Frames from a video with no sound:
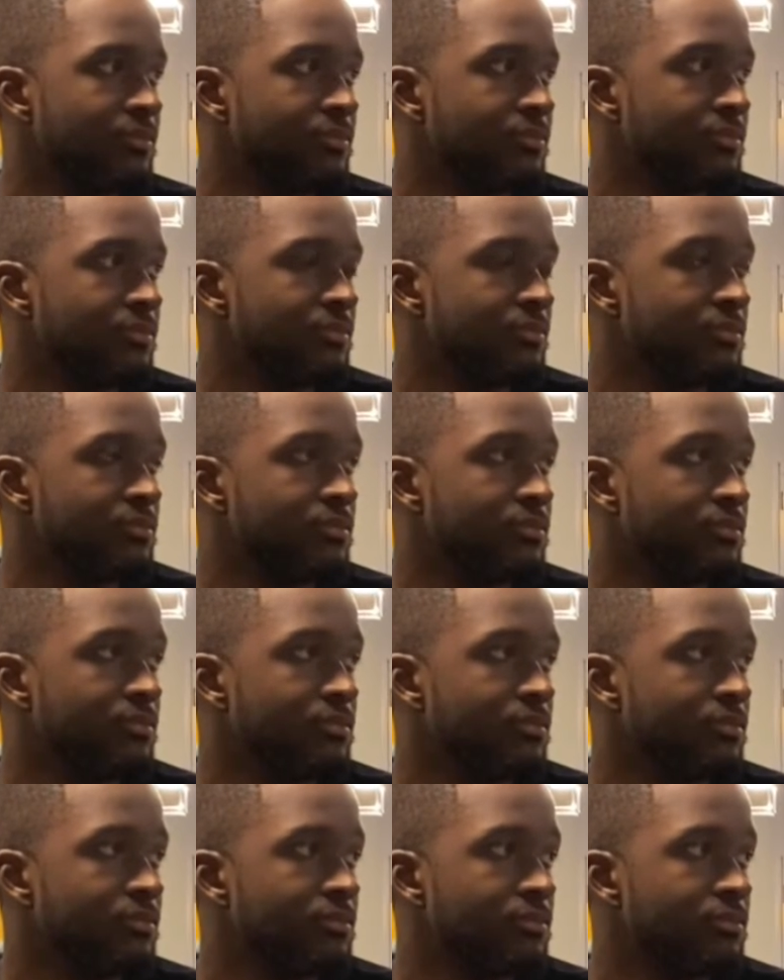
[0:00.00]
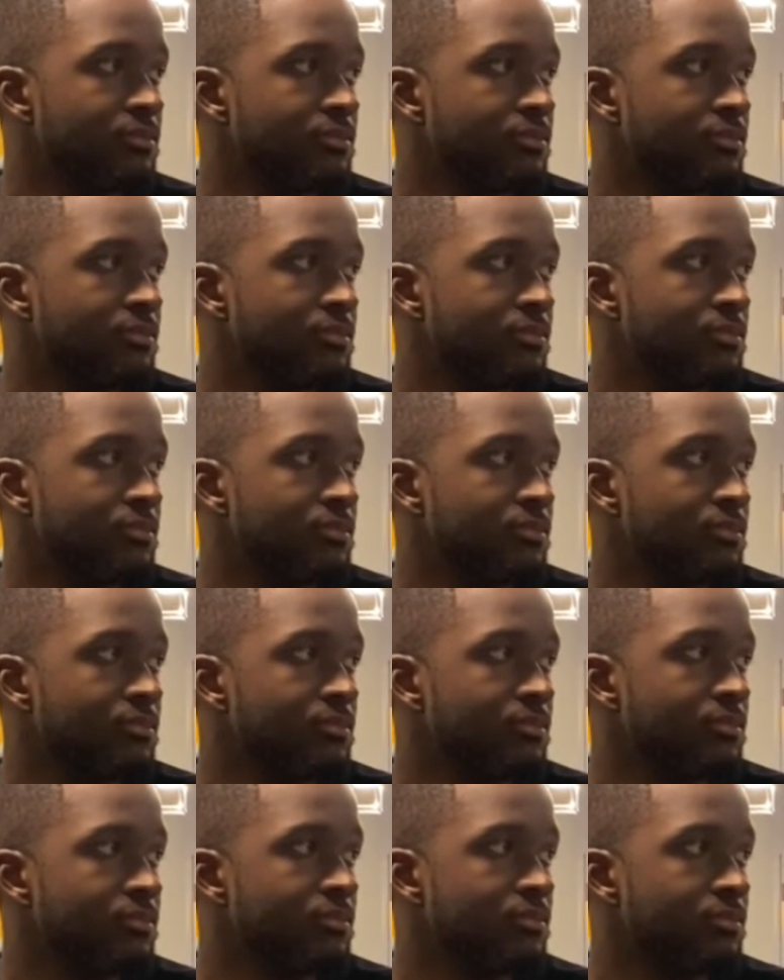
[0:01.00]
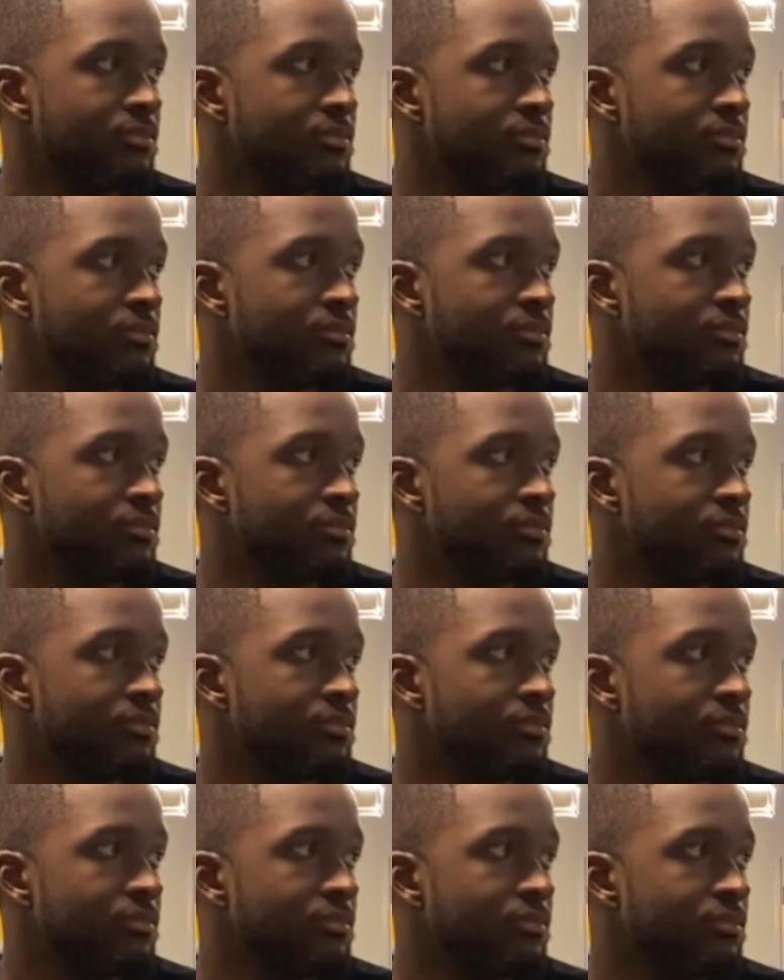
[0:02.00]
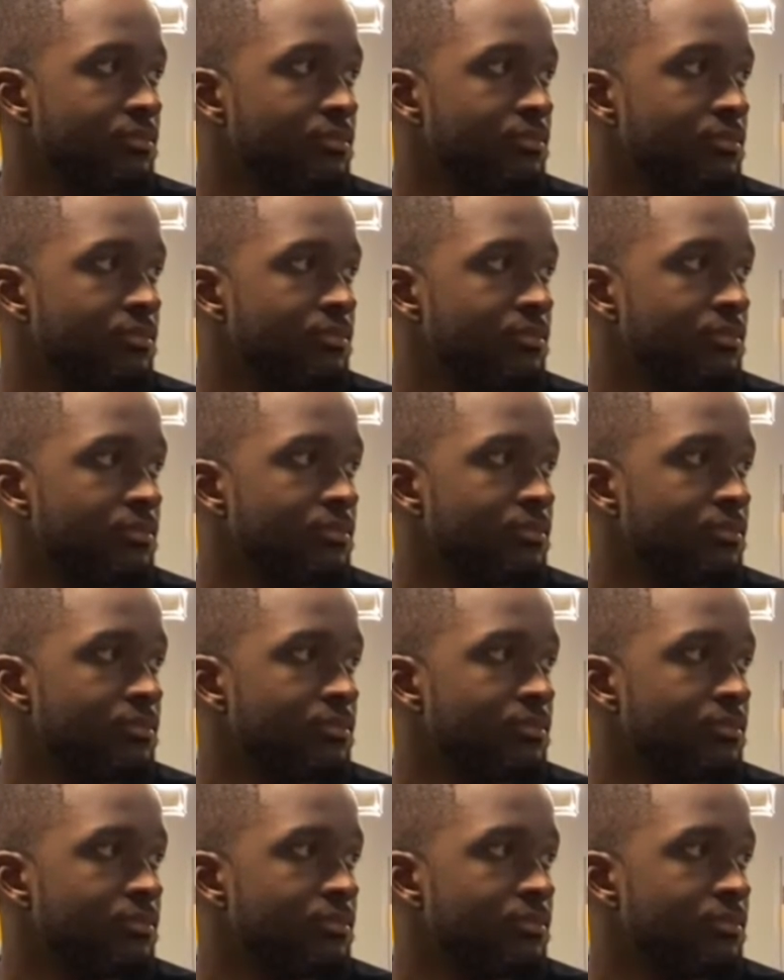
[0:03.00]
The person shown says nothing.